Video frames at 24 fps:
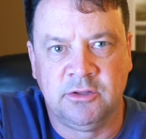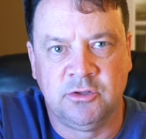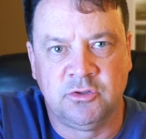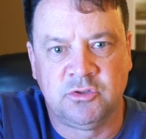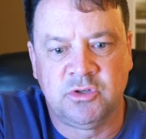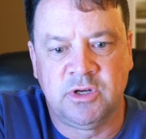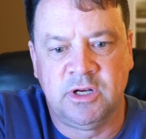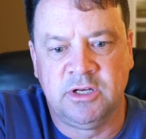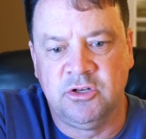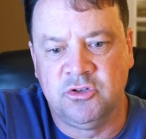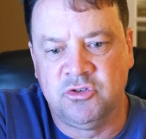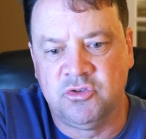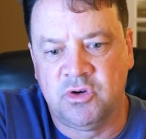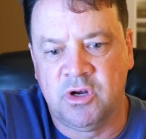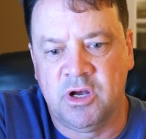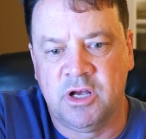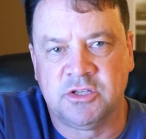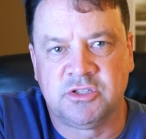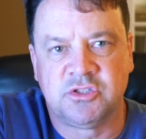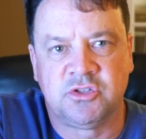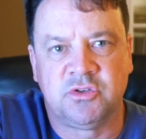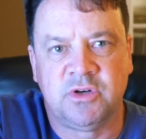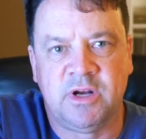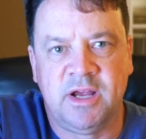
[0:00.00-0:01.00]
They're trying to draw a
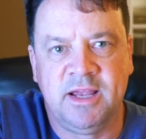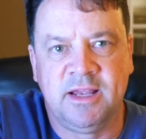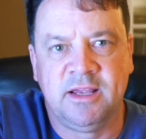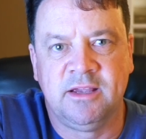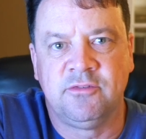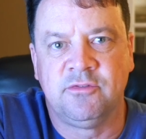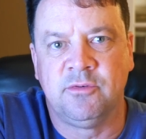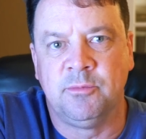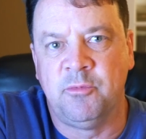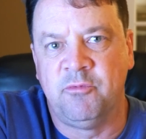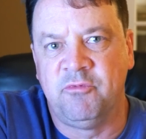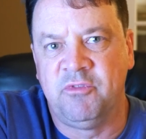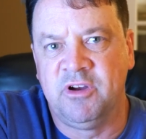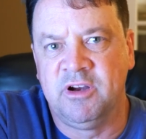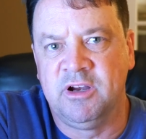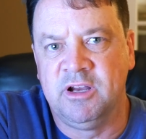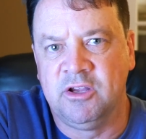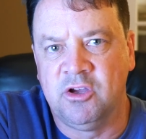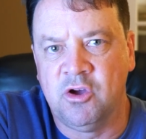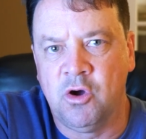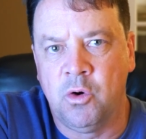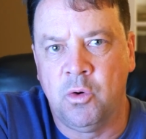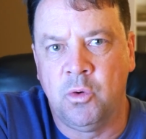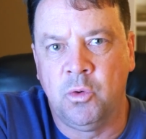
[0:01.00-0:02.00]
strike from a very
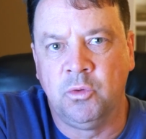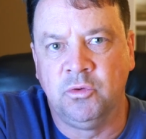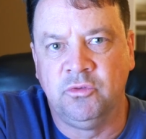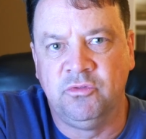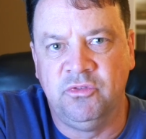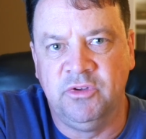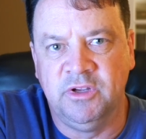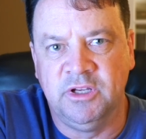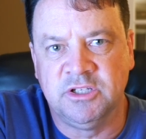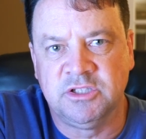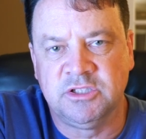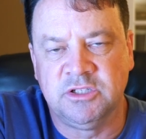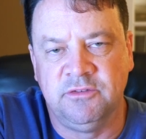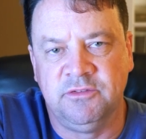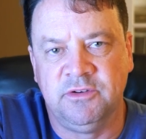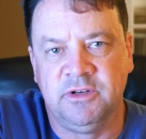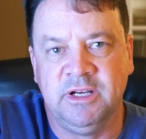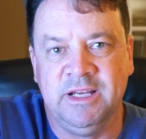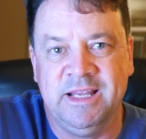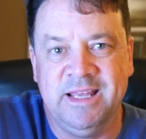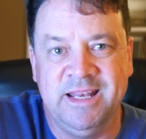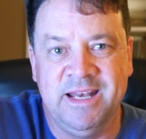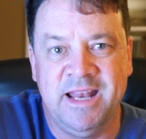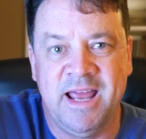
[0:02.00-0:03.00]
cold fish, a
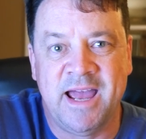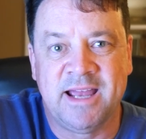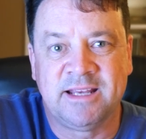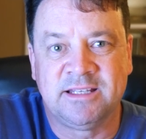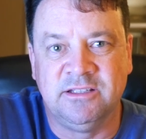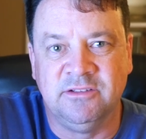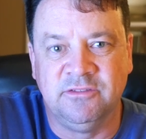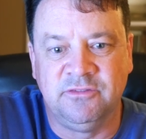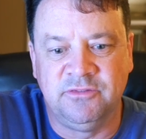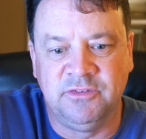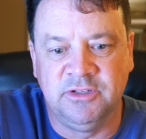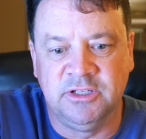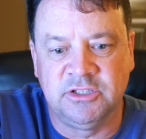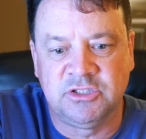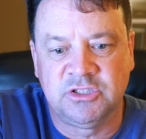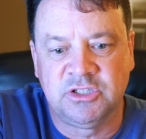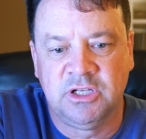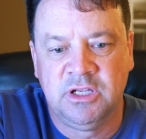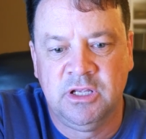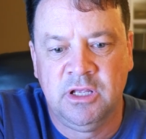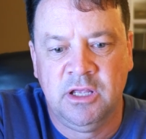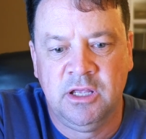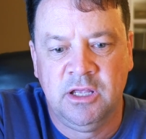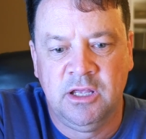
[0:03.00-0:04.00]
very inactive fish,
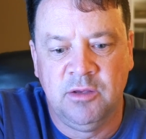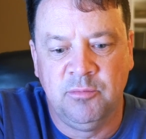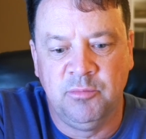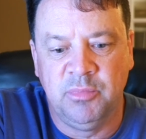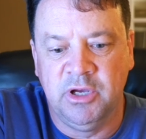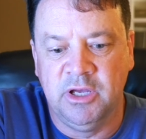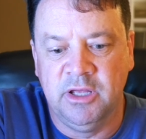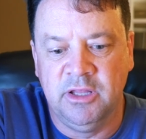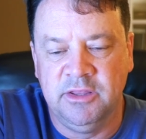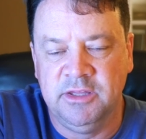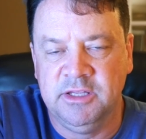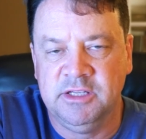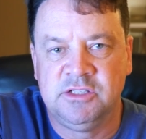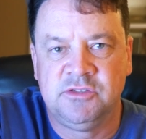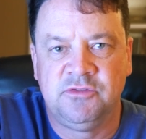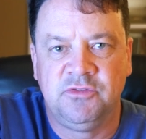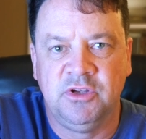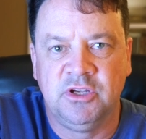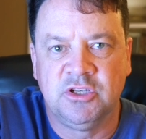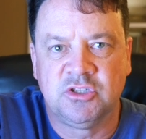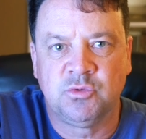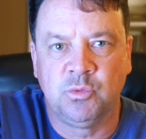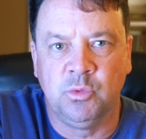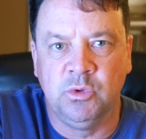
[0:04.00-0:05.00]
but these
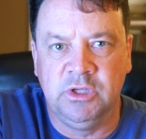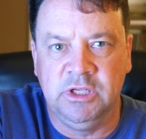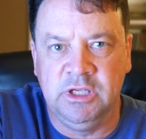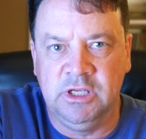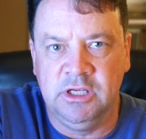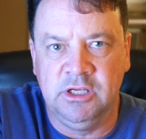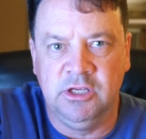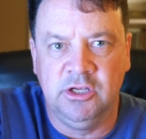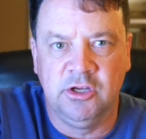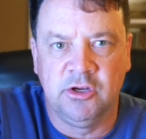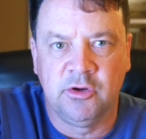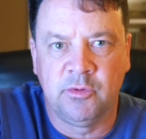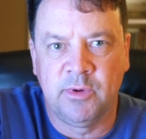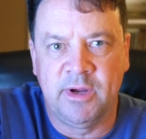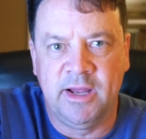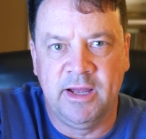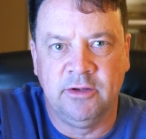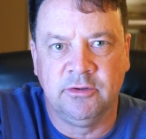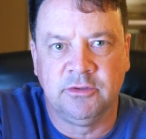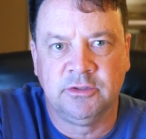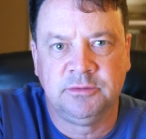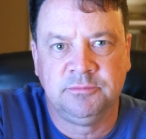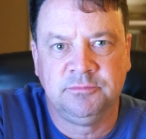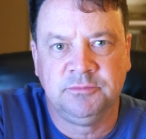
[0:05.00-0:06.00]
fish will eat
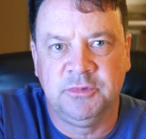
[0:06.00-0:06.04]
year-round.